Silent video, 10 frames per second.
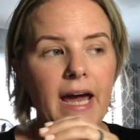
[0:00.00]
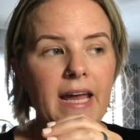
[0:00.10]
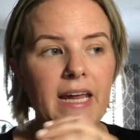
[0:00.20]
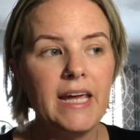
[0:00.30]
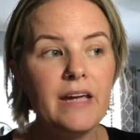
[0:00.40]

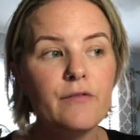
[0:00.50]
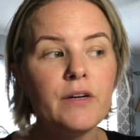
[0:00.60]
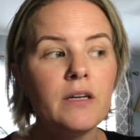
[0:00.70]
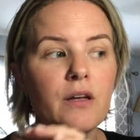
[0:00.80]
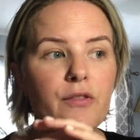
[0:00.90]
And
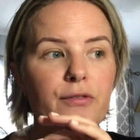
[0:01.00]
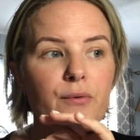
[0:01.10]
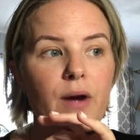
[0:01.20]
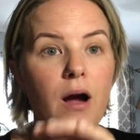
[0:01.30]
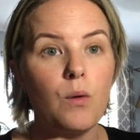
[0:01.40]
even
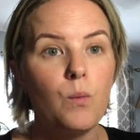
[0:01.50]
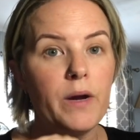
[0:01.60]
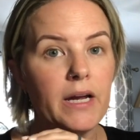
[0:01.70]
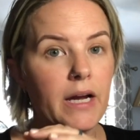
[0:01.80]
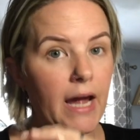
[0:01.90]
throughout
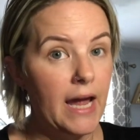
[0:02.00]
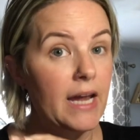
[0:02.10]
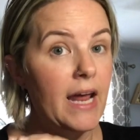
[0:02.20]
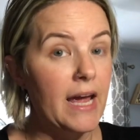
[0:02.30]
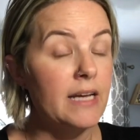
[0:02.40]
week
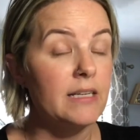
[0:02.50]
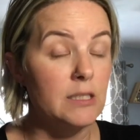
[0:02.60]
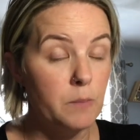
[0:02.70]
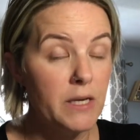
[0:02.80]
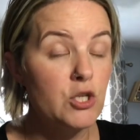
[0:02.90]
eight and
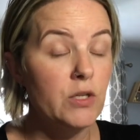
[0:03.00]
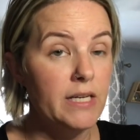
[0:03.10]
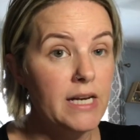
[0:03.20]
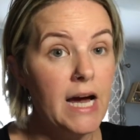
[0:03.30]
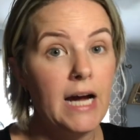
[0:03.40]

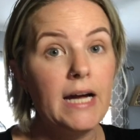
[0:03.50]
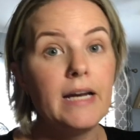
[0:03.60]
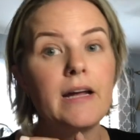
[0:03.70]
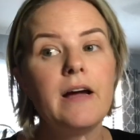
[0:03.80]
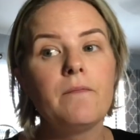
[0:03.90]
especially
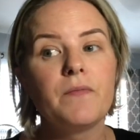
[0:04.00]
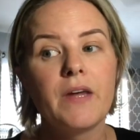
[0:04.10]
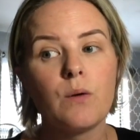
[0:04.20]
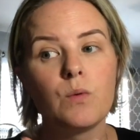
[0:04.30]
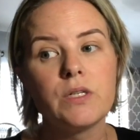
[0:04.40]
nine,
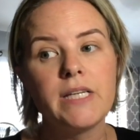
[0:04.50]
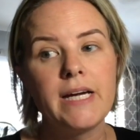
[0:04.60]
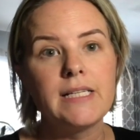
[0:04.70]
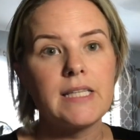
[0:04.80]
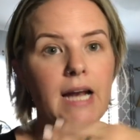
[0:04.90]
there were
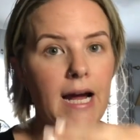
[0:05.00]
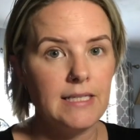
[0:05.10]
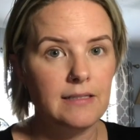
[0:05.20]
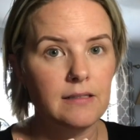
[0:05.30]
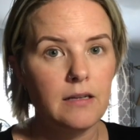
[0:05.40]
days that I,